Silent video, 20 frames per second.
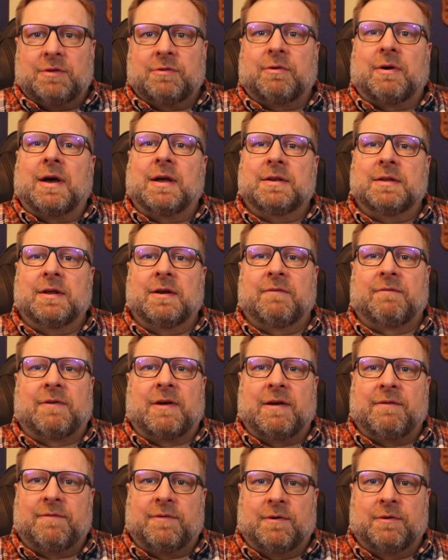to
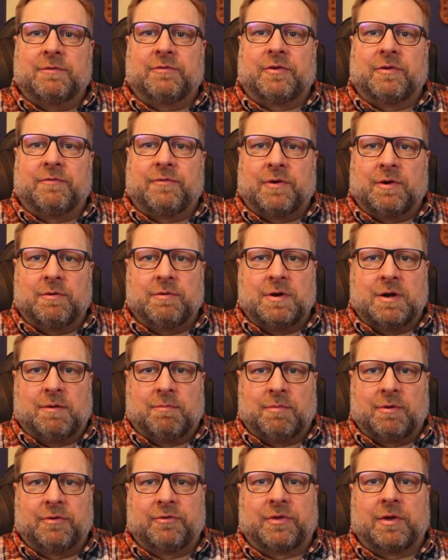identify phones and phone
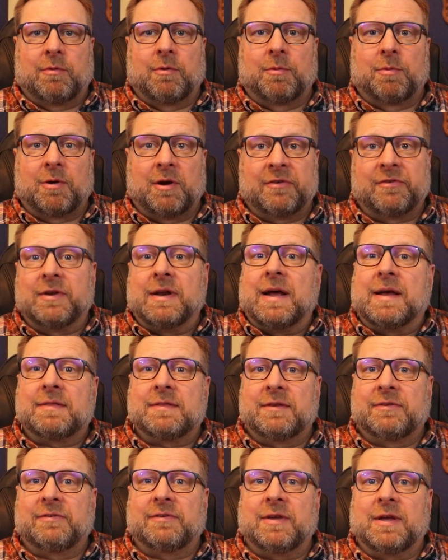numbers that were present
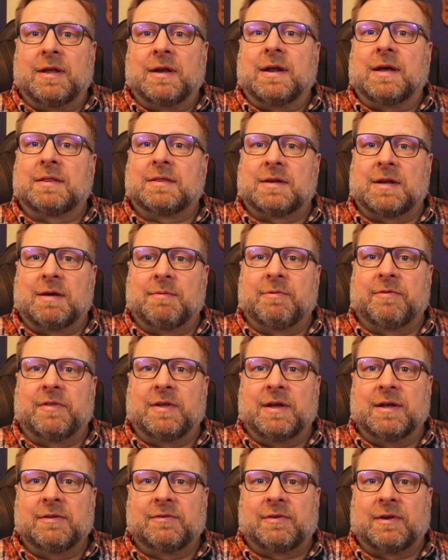at the scene at the time of
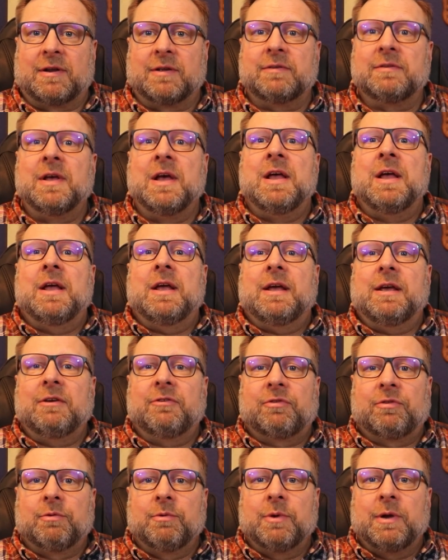the incident
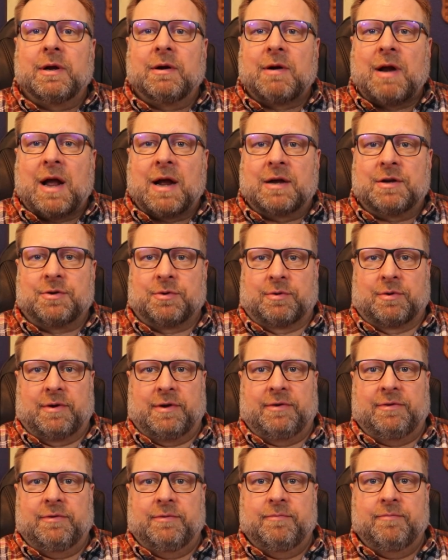is through
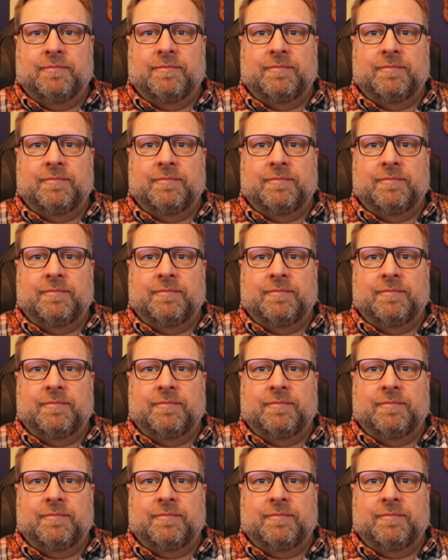interrogatories.